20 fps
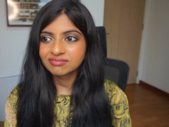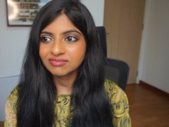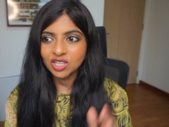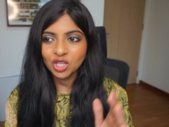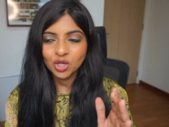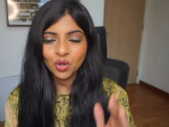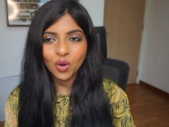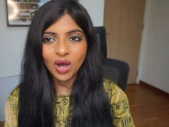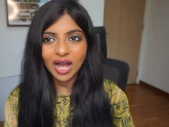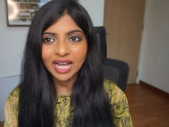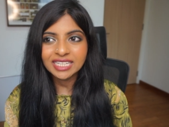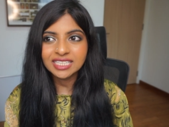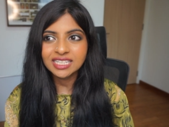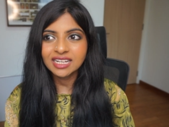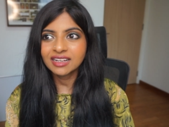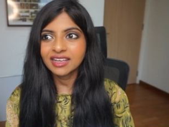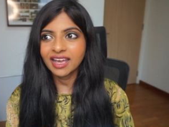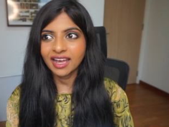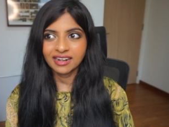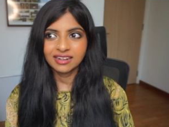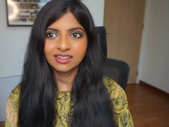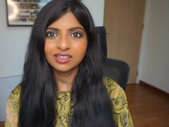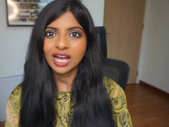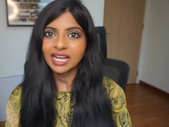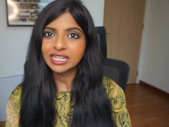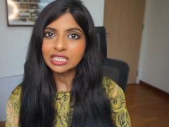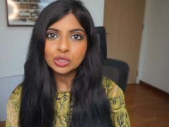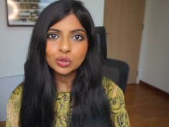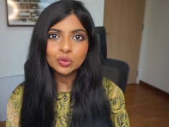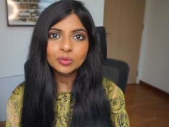
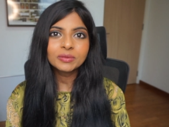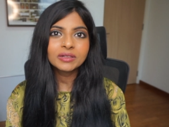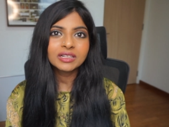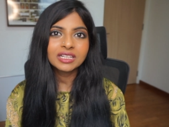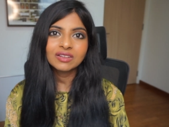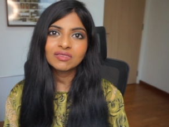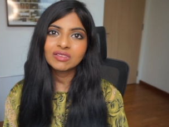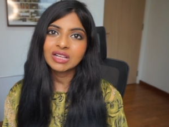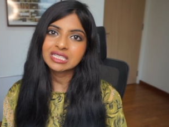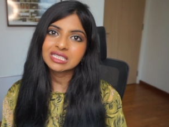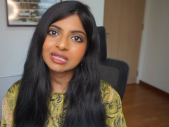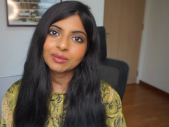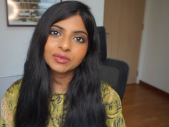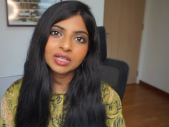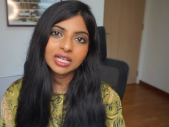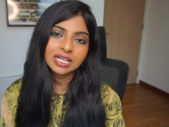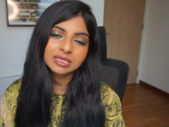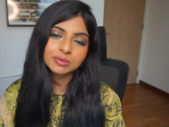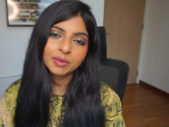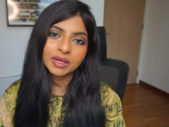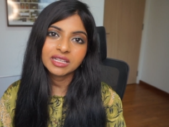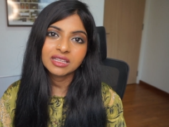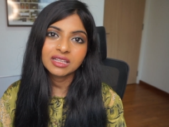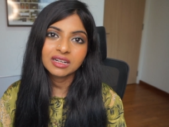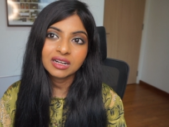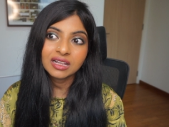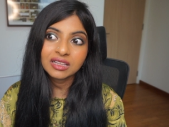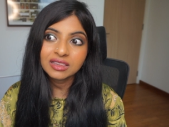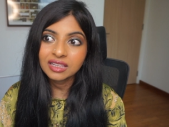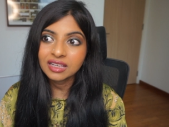I do believe that something is better
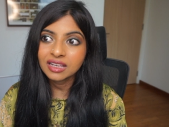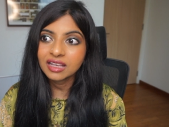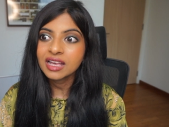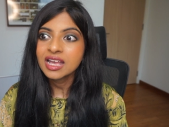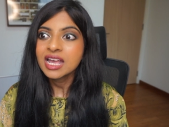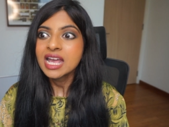than nothing.